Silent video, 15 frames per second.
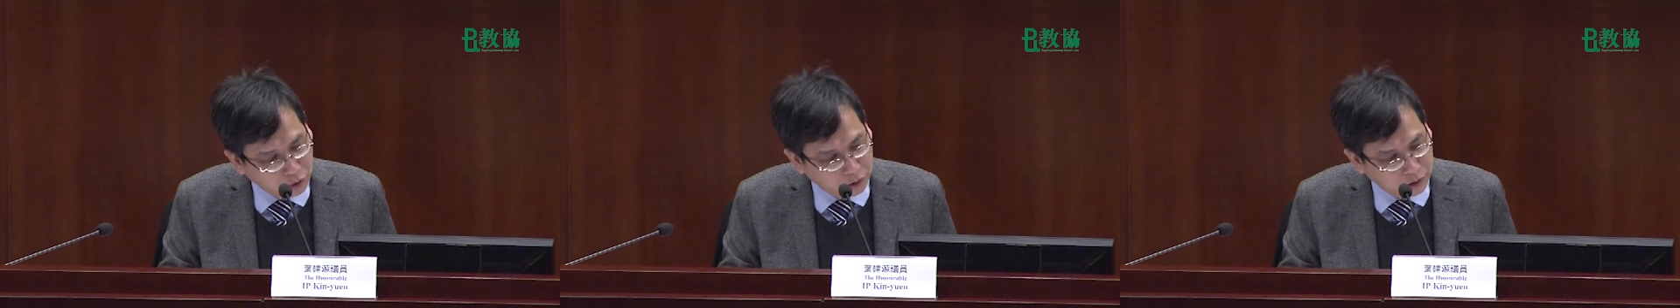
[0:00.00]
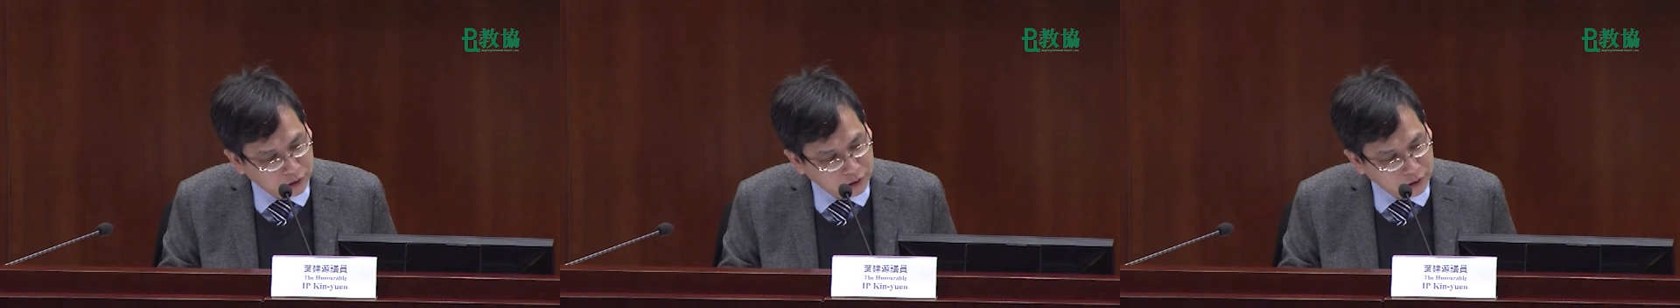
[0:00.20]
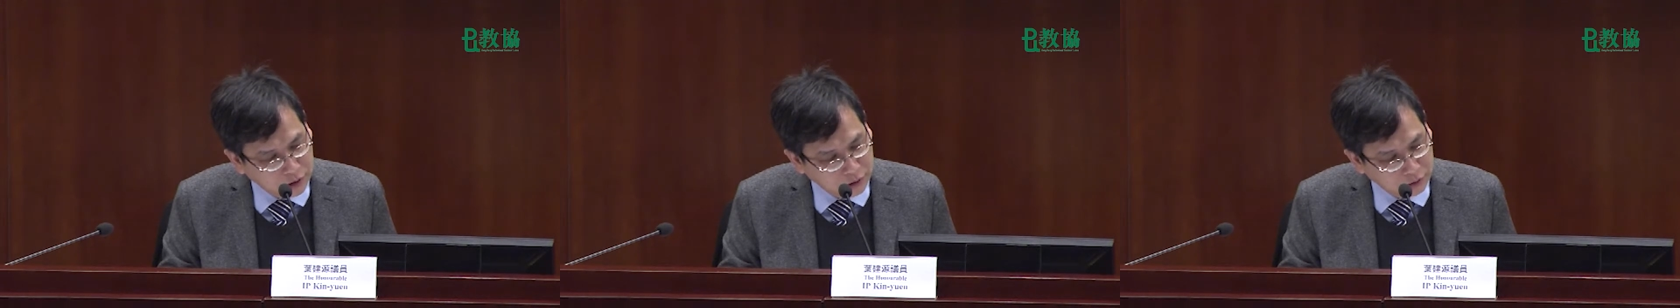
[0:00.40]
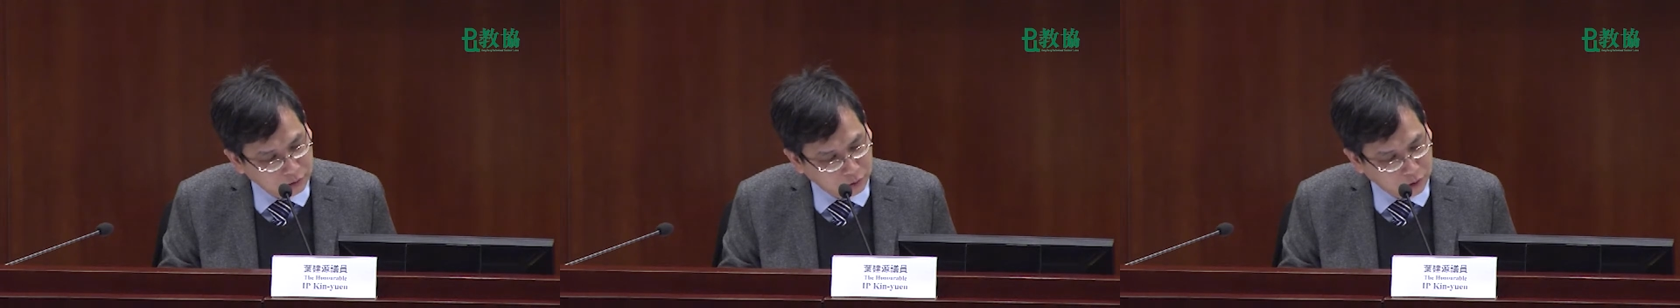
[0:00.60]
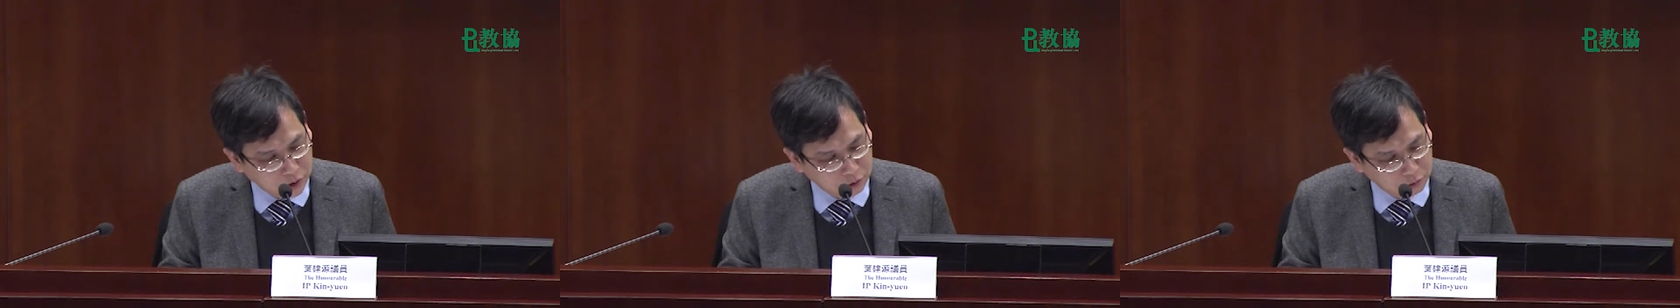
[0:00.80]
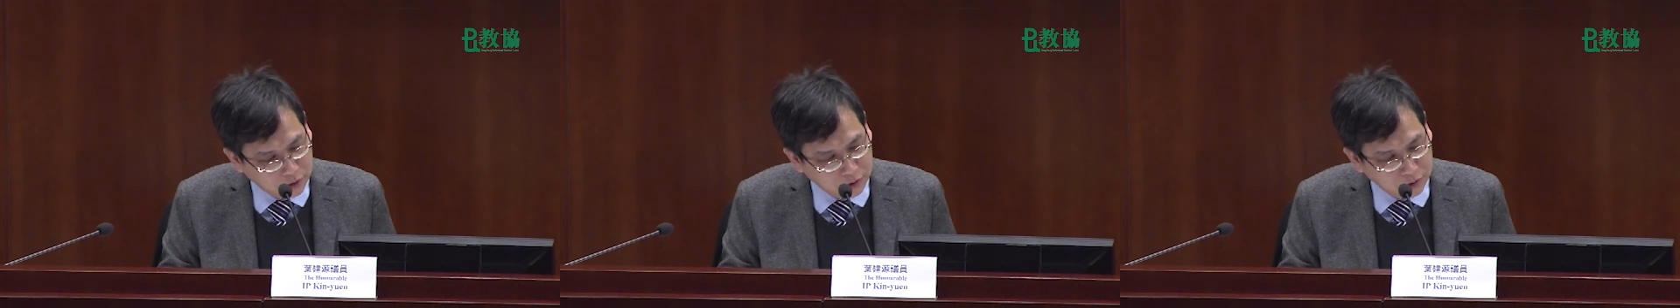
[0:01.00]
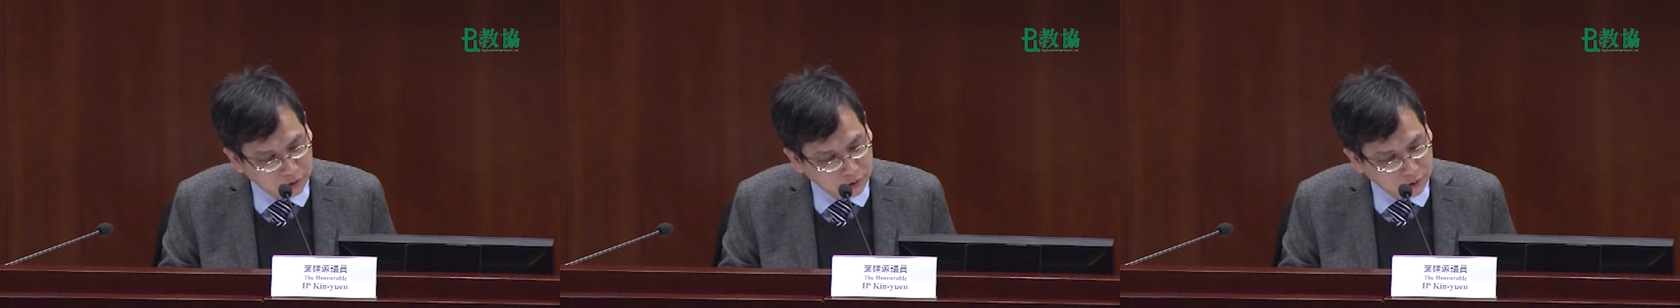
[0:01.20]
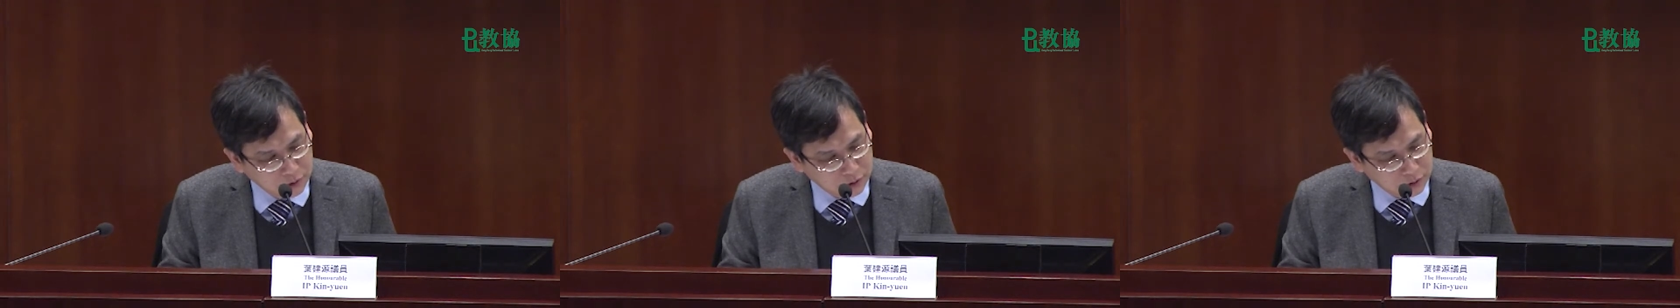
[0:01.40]
boarding, some of them
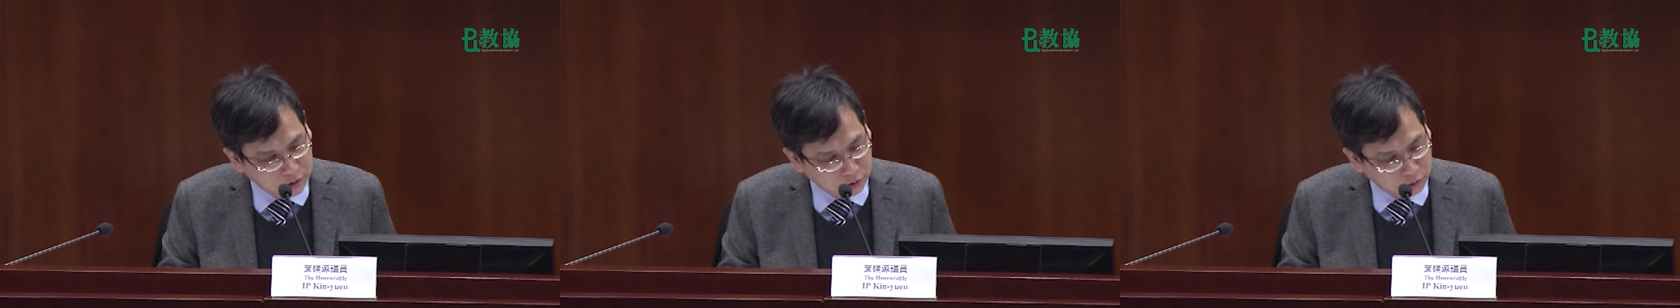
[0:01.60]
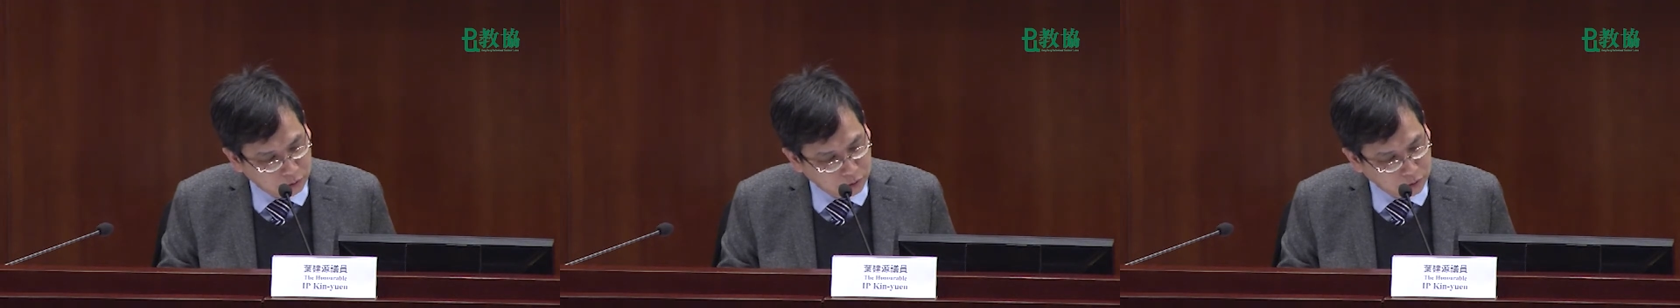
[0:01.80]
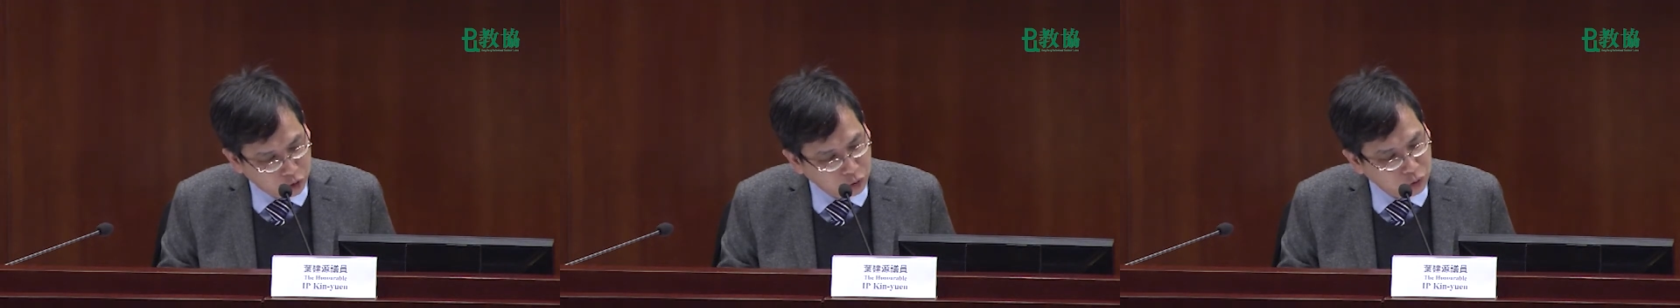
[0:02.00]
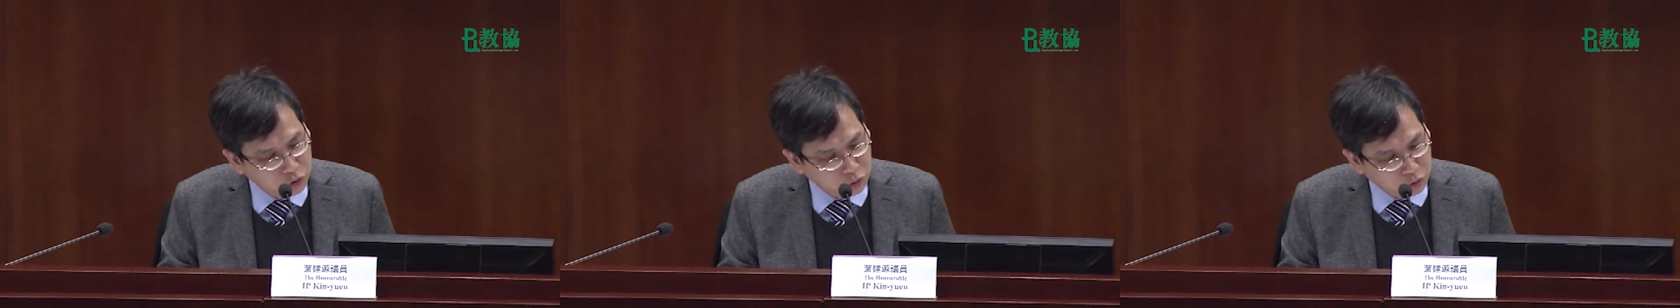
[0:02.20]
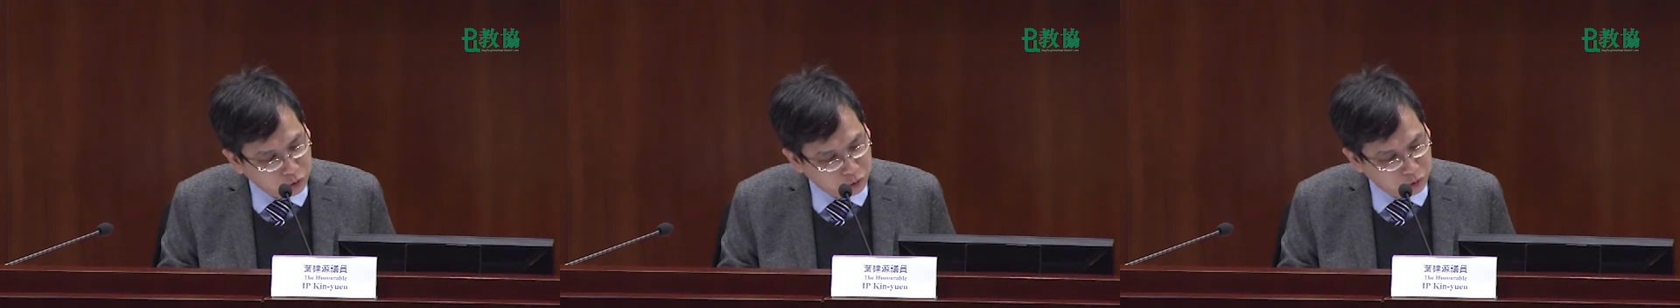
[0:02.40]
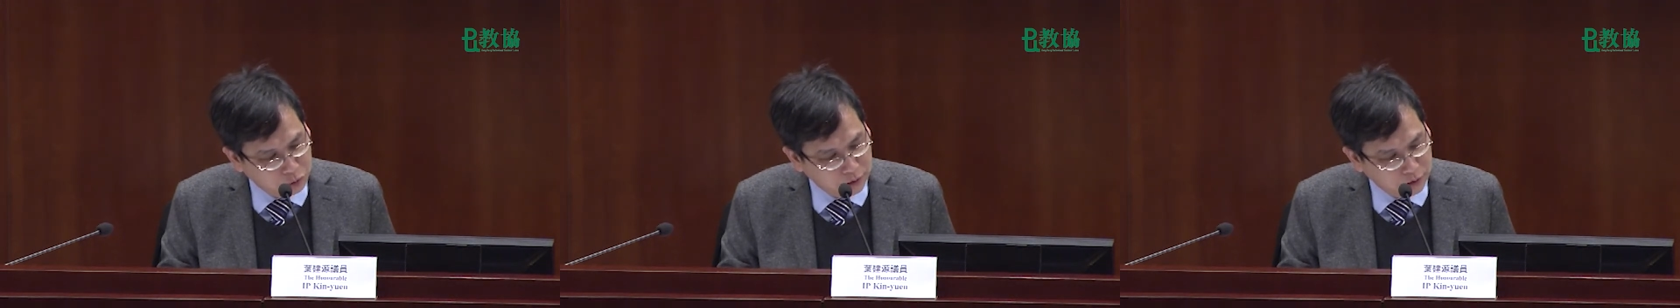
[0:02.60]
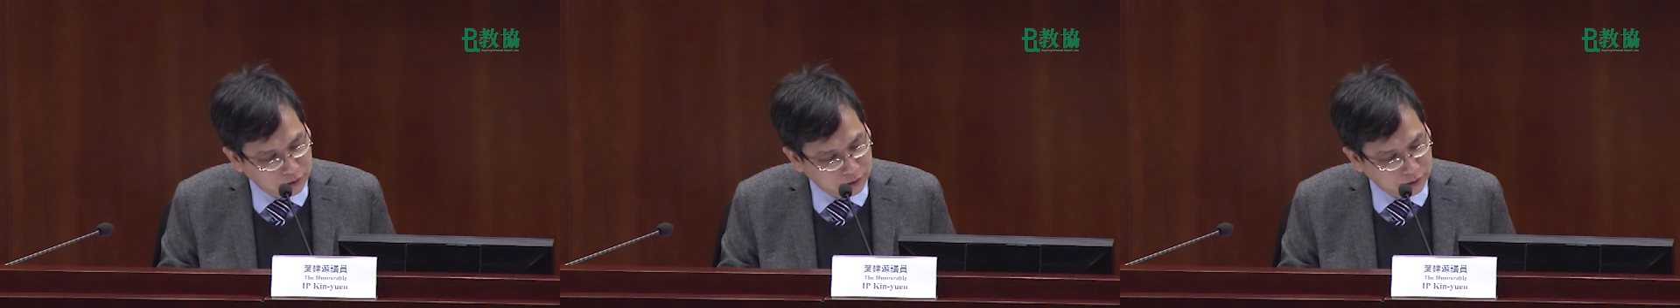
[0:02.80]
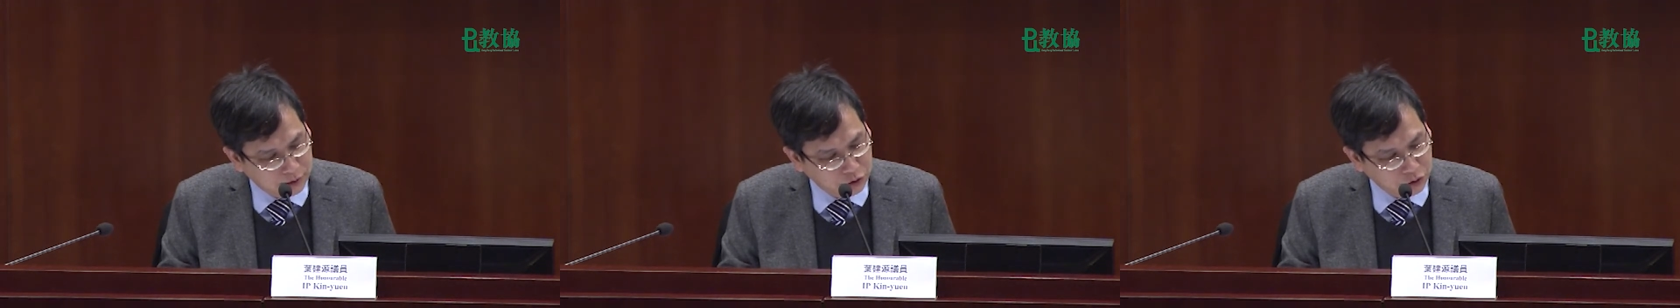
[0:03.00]
would opt for
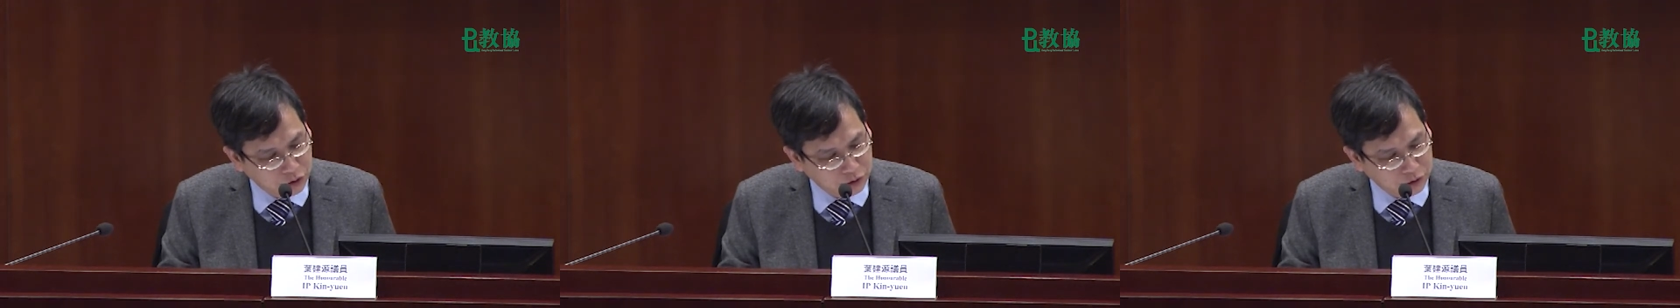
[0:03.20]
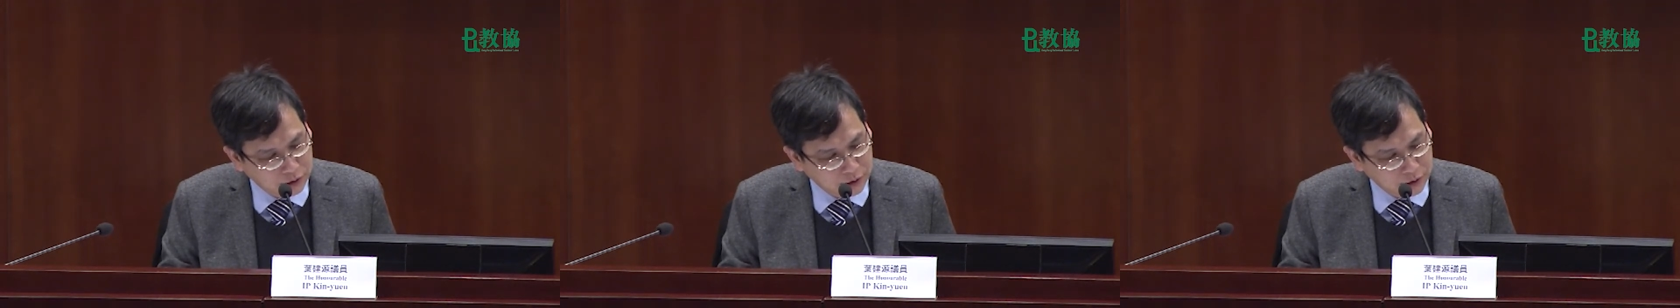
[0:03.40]
day school.